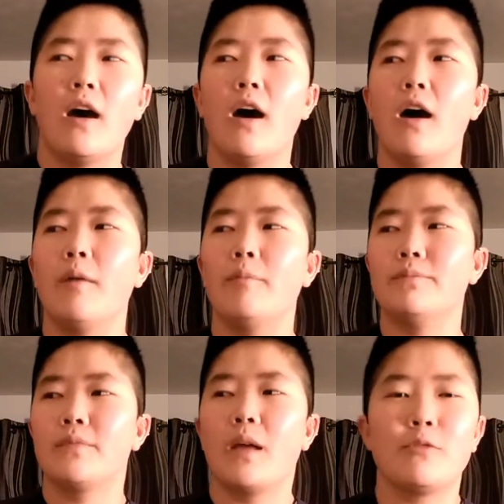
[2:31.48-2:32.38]

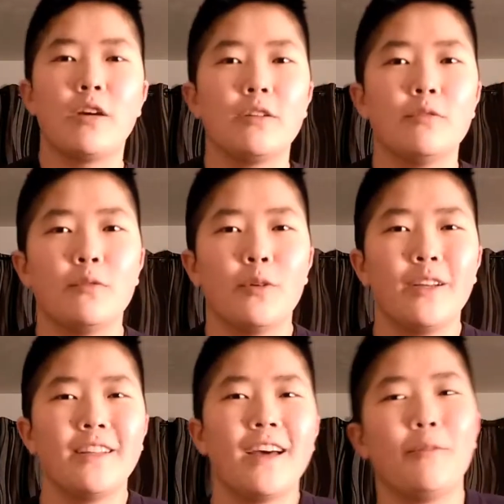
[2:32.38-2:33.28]
I'm trying to
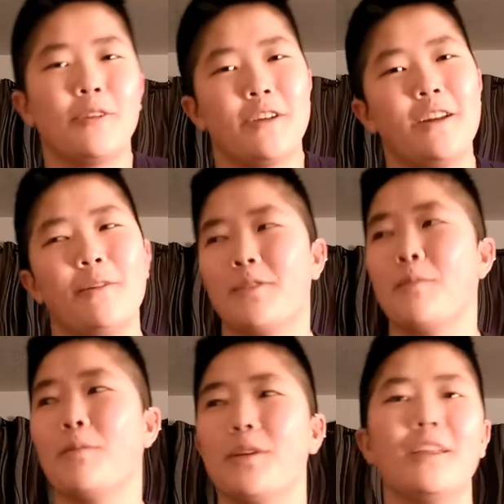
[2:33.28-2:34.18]
avoid that, which I know is
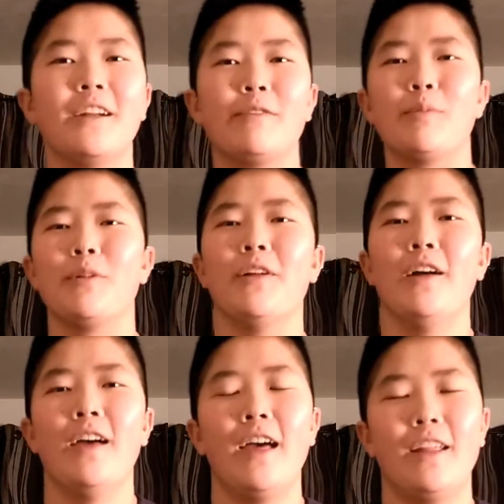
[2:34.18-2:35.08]
completely
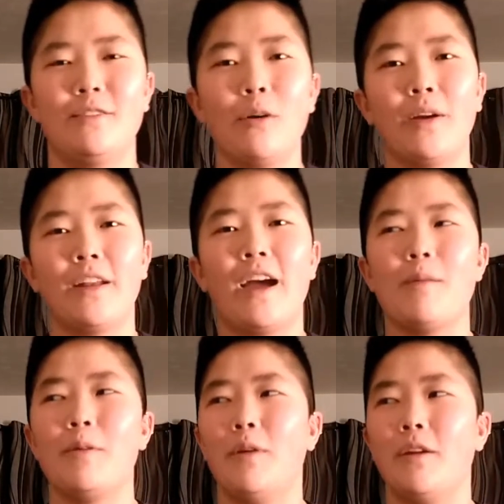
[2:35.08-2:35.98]
inevitable, and it's going to
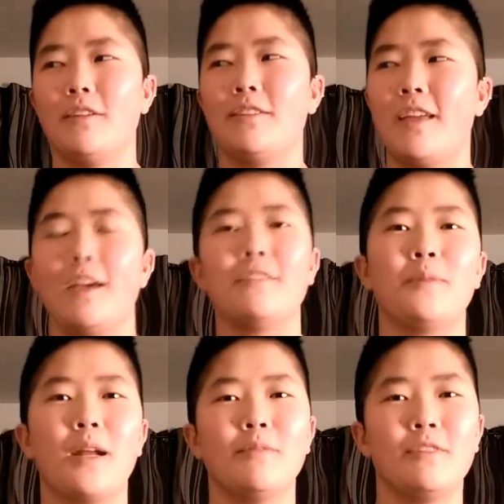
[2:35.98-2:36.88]
happen one of these days,
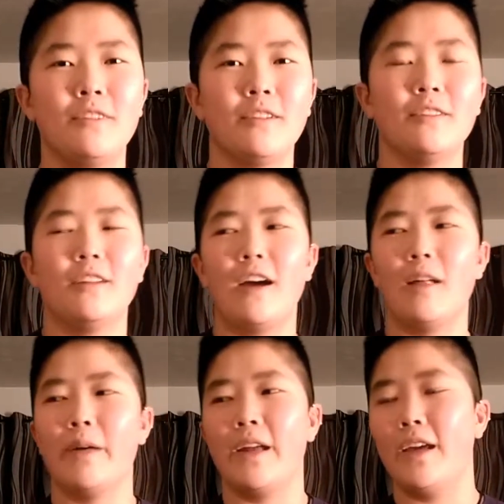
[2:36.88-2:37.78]
but I'm still in
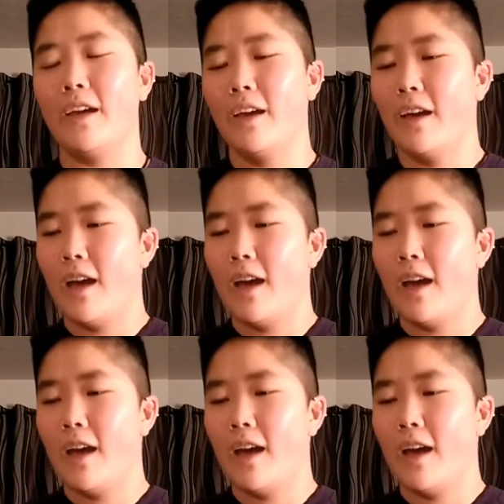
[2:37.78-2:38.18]
denial about it.